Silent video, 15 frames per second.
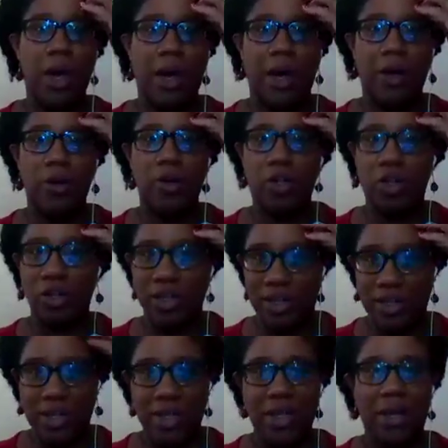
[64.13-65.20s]
and you'll
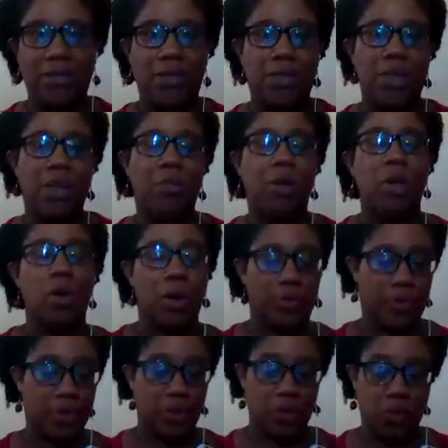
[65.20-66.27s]
see that theme a
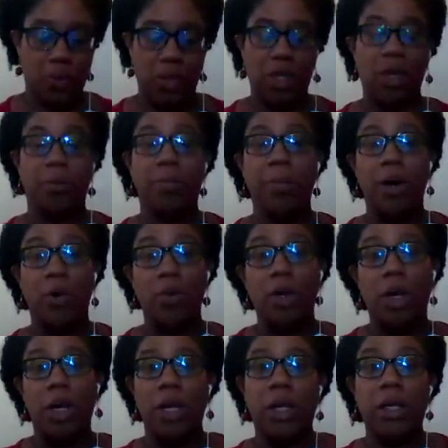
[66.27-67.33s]
lot this week about
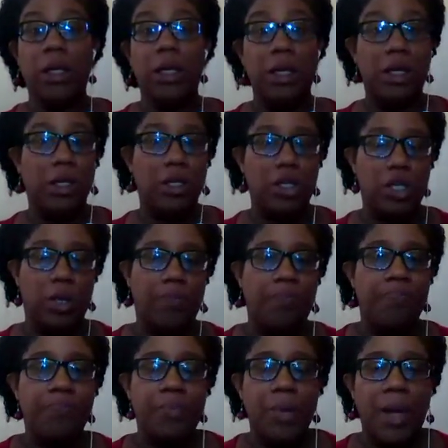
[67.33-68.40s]
leadership.
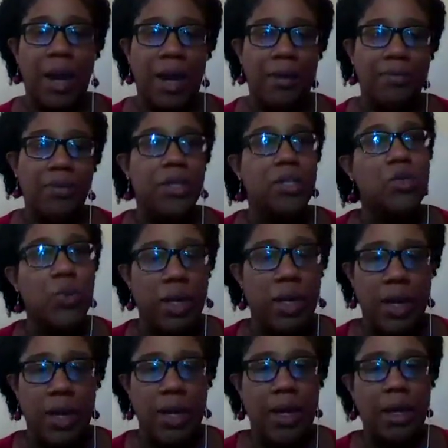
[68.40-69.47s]
And this
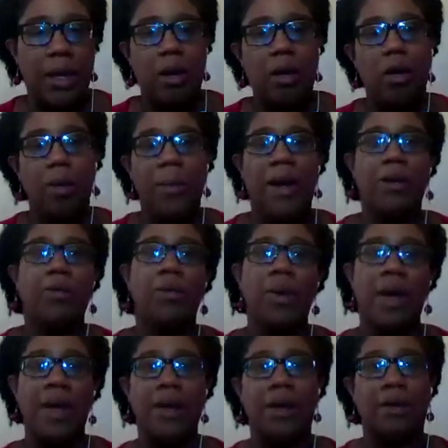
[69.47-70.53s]
weekend, I
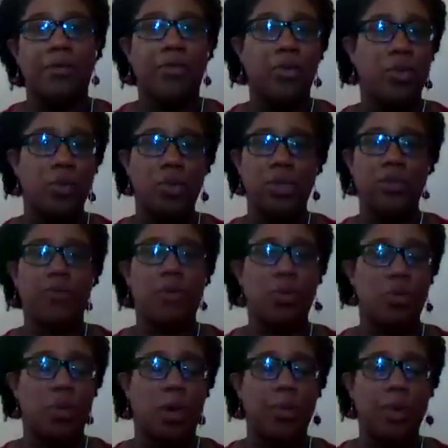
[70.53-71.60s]
read, and for those of
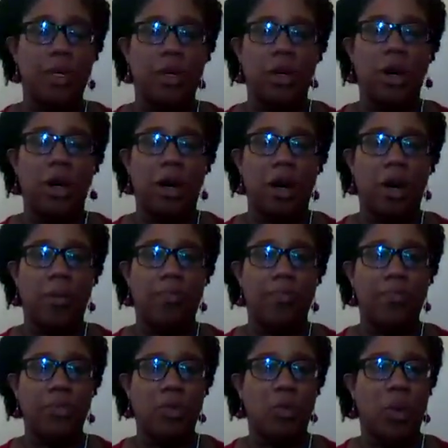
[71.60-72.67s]
you, I mean,
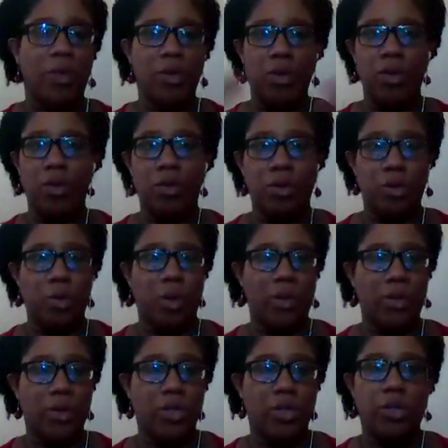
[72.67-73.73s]
whether
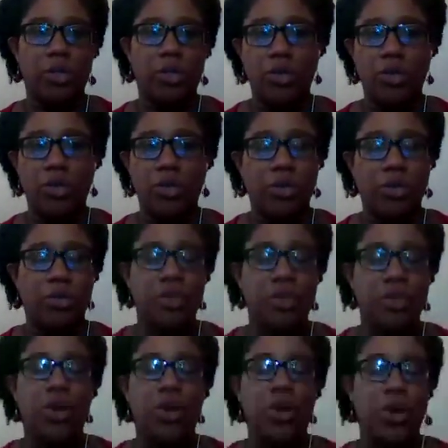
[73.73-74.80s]
you're spiritual or
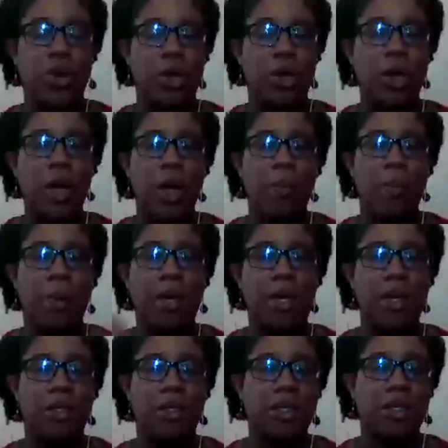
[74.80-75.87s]
Christian or not, but
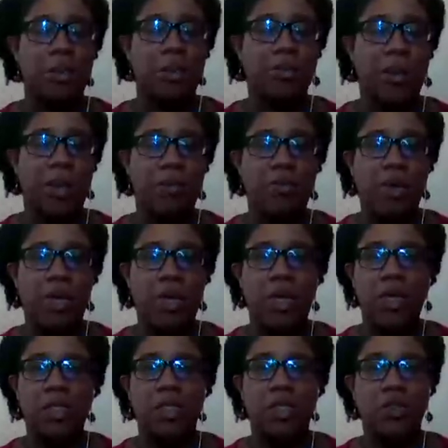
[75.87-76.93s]
in some of my
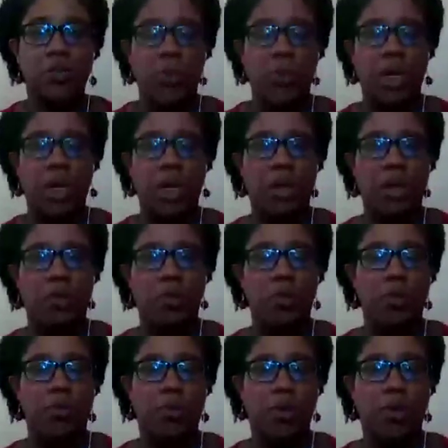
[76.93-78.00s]
readings this weekend,
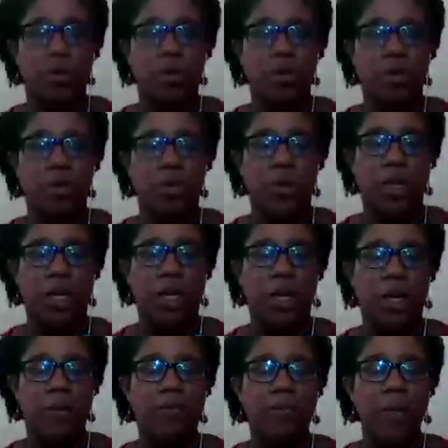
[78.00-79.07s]
over the
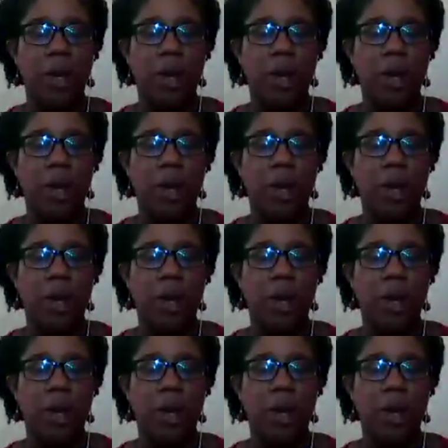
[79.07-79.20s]
weekend,